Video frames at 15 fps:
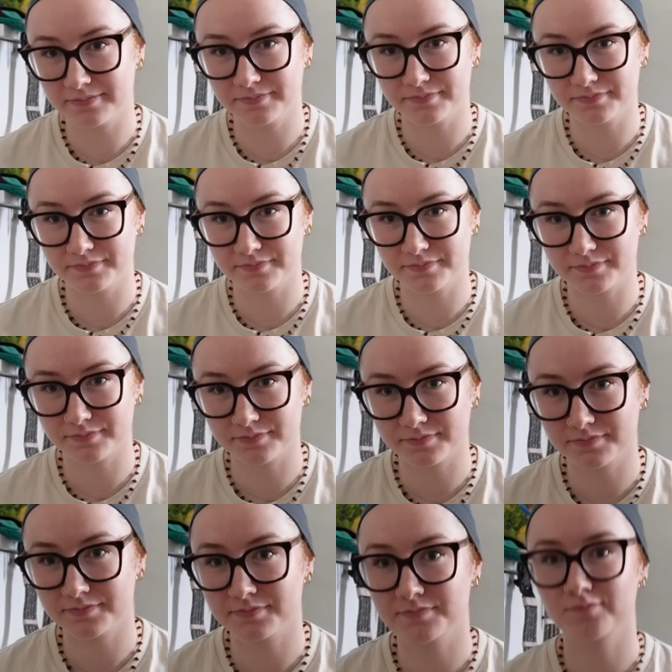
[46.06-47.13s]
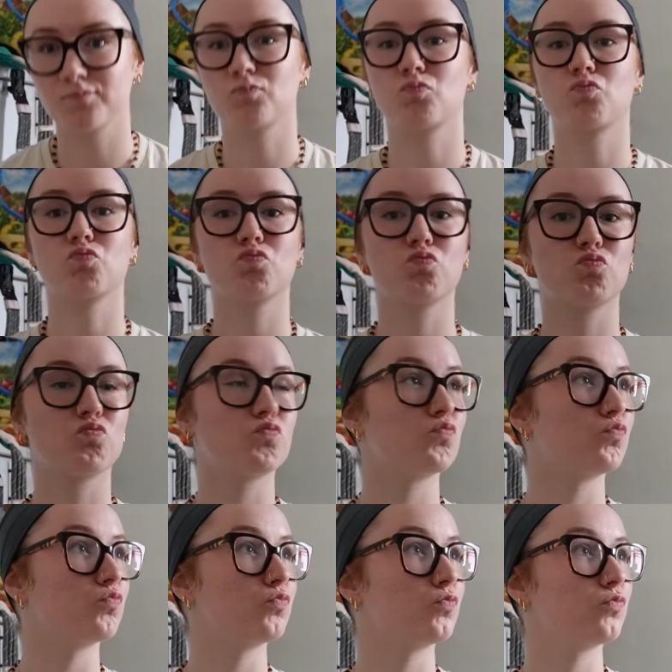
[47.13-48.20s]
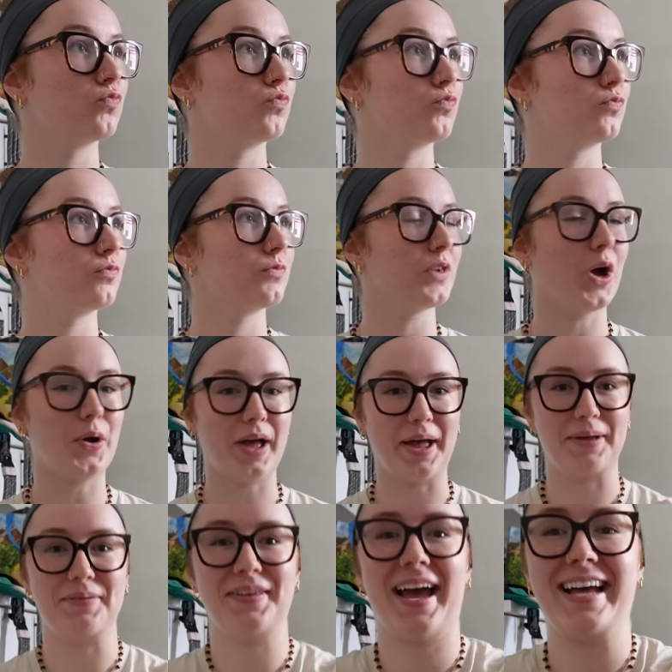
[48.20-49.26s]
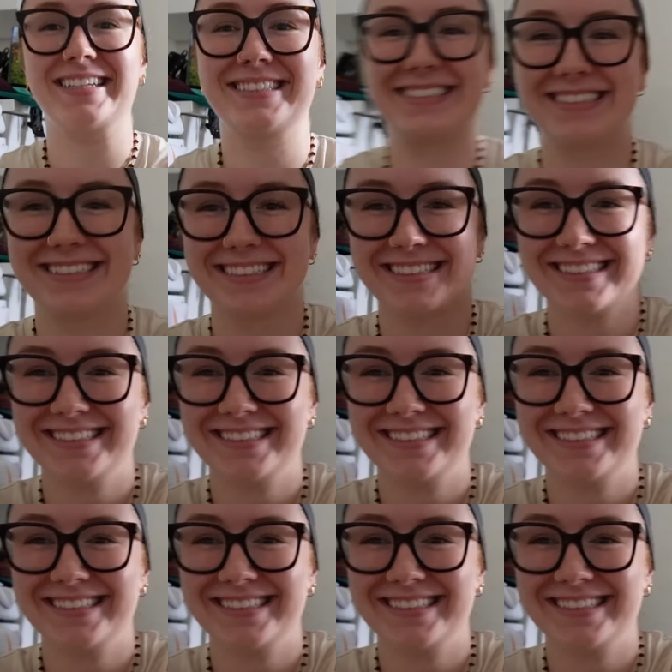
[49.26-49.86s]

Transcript: gonna go shopping. Okay, here's what happened. Okay, yes.